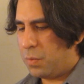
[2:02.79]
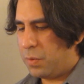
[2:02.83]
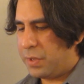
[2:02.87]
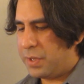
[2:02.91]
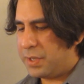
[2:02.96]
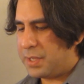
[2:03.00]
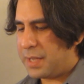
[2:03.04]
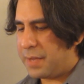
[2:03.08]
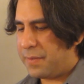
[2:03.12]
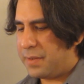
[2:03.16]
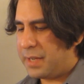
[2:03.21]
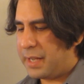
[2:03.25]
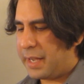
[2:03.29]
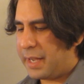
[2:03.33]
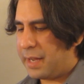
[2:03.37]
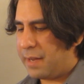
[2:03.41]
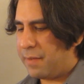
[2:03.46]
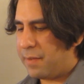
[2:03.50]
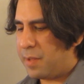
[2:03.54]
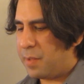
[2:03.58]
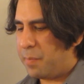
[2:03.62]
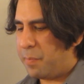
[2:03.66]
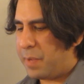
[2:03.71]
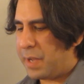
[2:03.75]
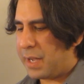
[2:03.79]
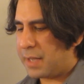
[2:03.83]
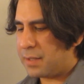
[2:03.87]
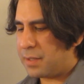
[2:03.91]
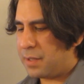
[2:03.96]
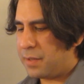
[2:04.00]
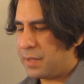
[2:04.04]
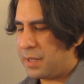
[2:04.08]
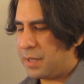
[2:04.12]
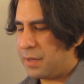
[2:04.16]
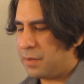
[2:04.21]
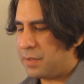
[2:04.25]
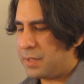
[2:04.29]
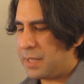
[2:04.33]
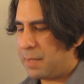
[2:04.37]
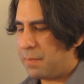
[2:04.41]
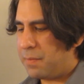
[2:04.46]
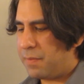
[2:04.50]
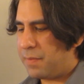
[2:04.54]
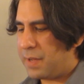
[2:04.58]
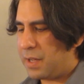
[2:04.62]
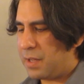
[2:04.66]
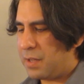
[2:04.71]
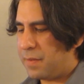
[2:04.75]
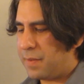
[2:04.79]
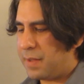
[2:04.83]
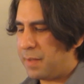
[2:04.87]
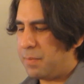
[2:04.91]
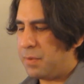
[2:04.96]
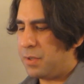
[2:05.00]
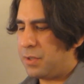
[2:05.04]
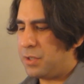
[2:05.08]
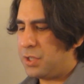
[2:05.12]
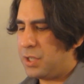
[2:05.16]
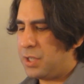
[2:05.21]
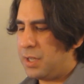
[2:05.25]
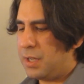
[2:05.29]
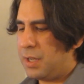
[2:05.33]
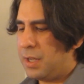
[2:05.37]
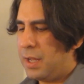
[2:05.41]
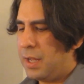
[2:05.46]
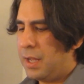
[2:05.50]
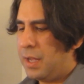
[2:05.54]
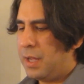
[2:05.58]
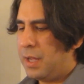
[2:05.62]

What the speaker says: Will this have a negative impact on the entertainment value of MLG?